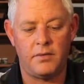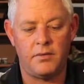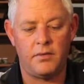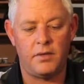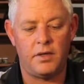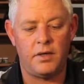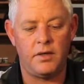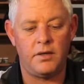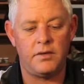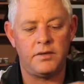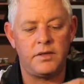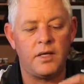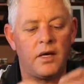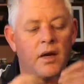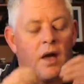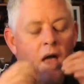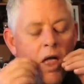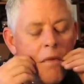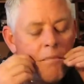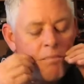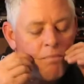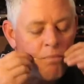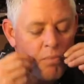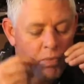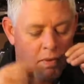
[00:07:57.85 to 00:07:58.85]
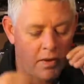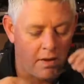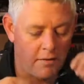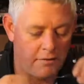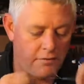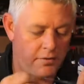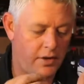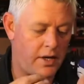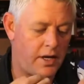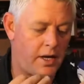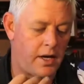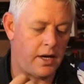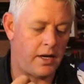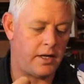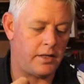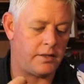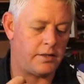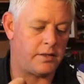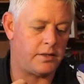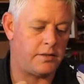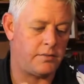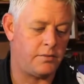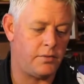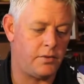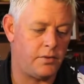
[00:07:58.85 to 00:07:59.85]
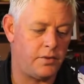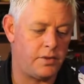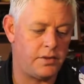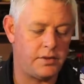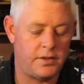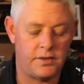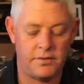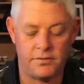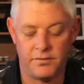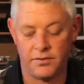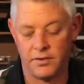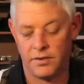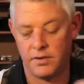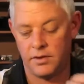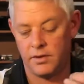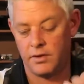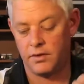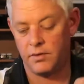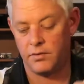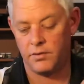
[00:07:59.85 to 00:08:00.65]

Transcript: we're using, figure 8 is more than sufficient.